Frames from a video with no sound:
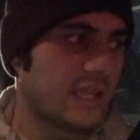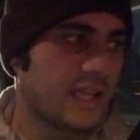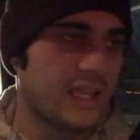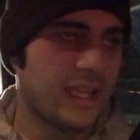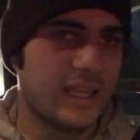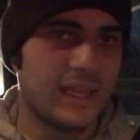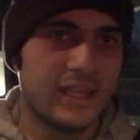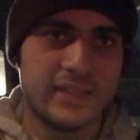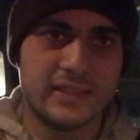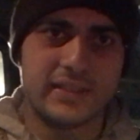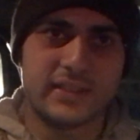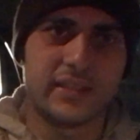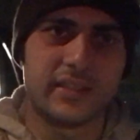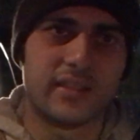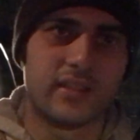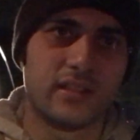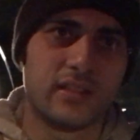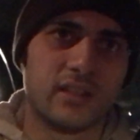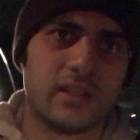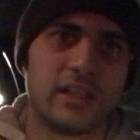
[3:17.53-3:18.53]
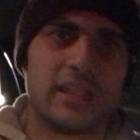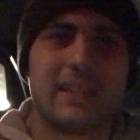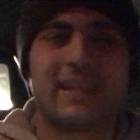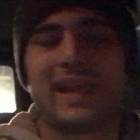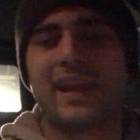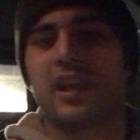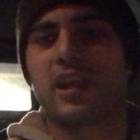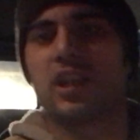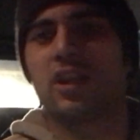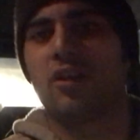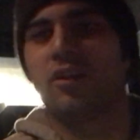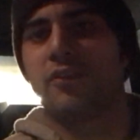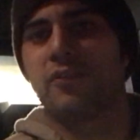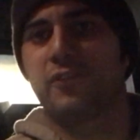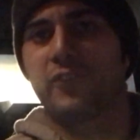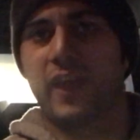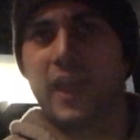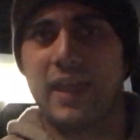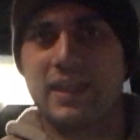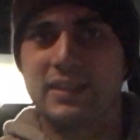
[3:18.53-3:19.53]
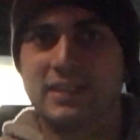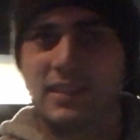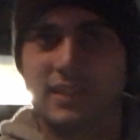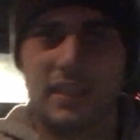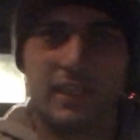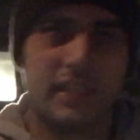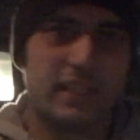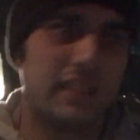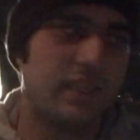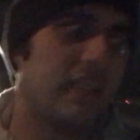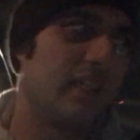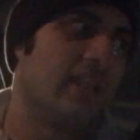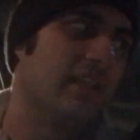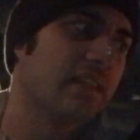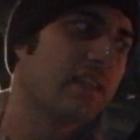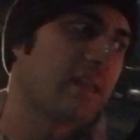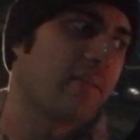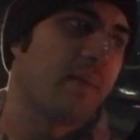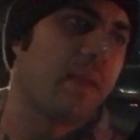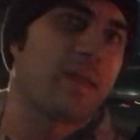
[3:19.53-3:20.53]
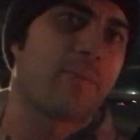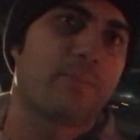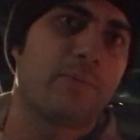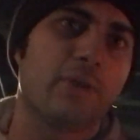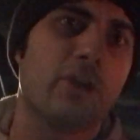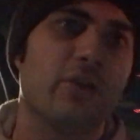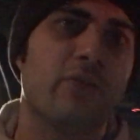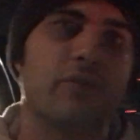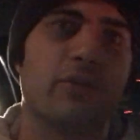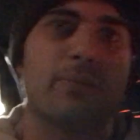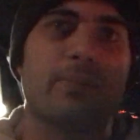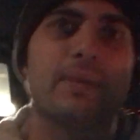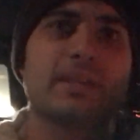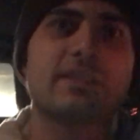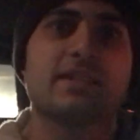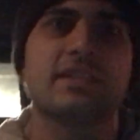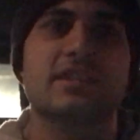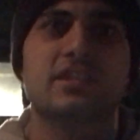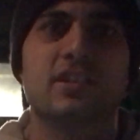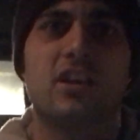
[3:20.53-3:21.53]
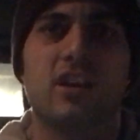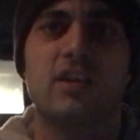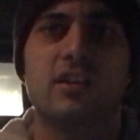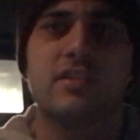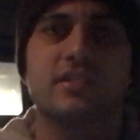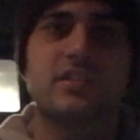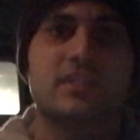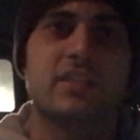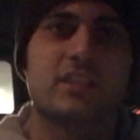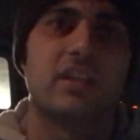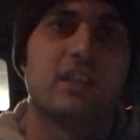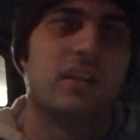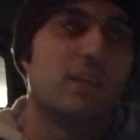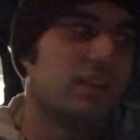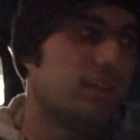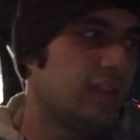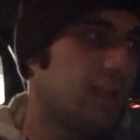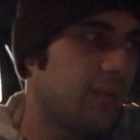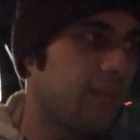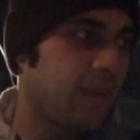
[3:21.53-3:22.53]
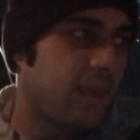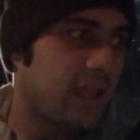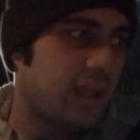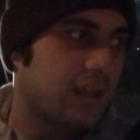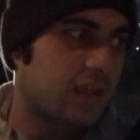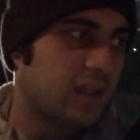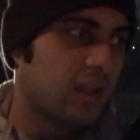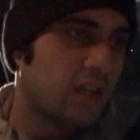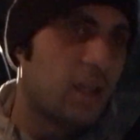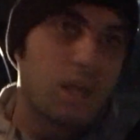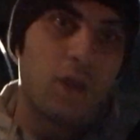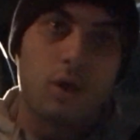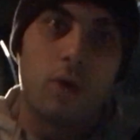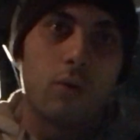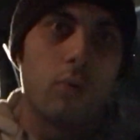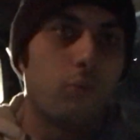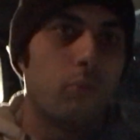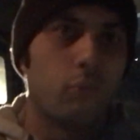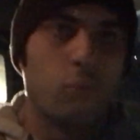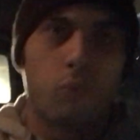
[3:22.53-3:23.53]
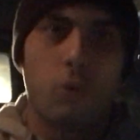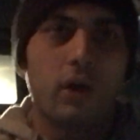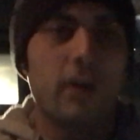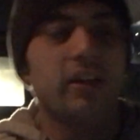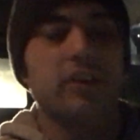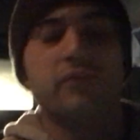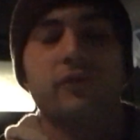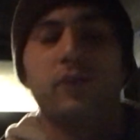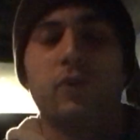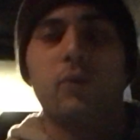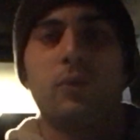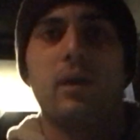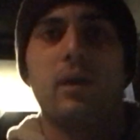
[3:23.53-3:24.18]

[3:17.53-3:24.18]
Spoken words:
is they get all fancy, they make beautiful business cards, they make wonderful